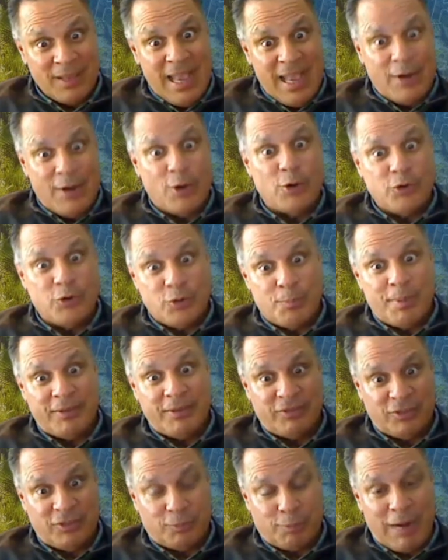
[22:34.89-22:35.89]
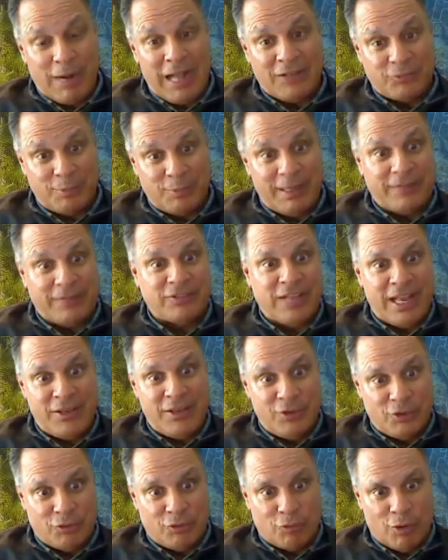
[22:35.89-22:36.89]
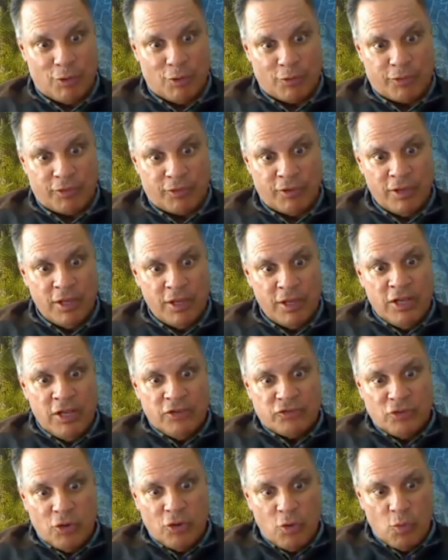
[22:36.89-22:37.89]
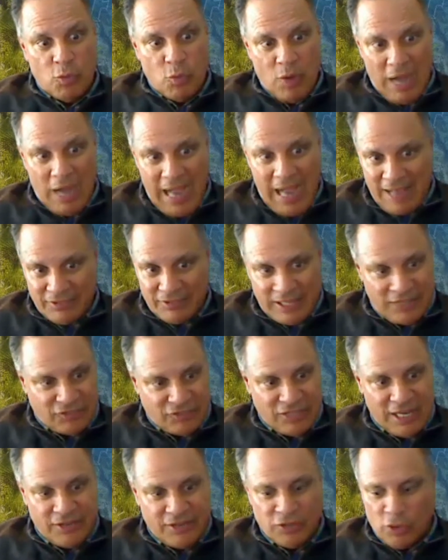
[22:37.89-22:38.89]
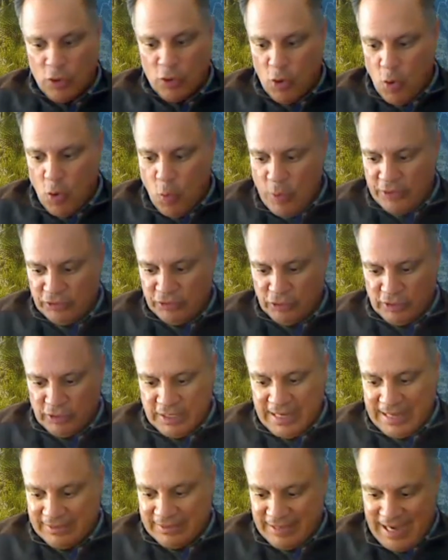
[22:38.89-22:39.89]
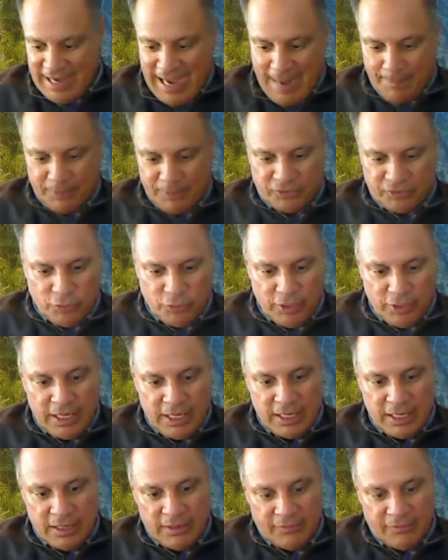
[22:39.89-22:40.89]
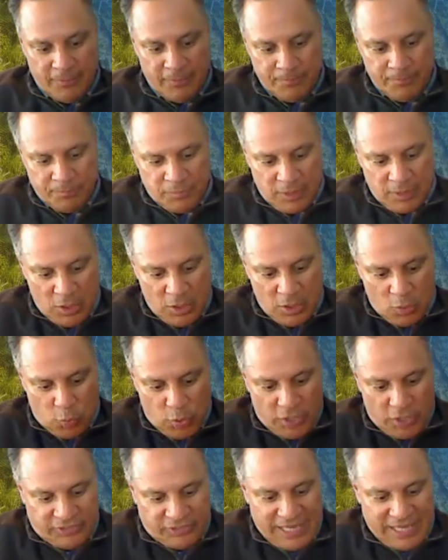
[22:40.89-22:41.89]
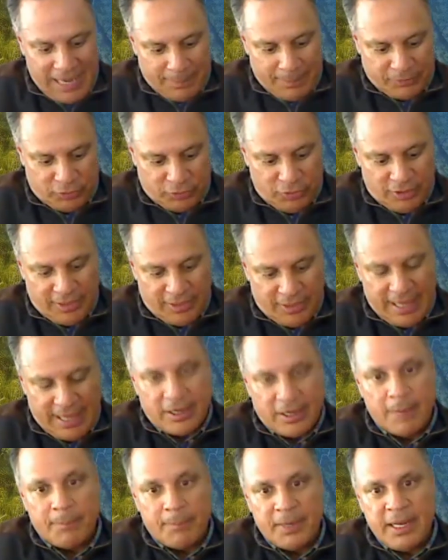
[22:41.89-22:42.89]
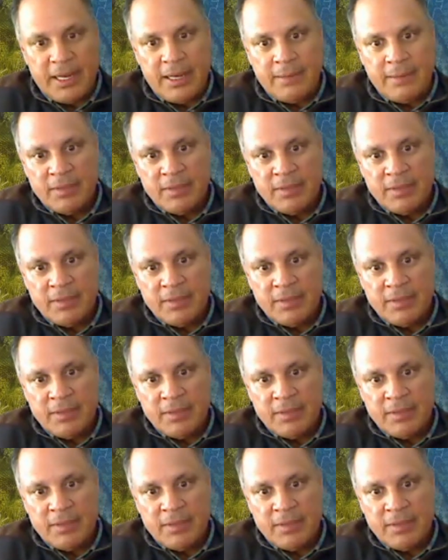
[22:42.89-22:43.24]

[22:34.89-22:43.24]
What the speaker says: And hurt your business prospects and your growth. So as I said, you're always looking at the opportunity of what is the opportunity of that company?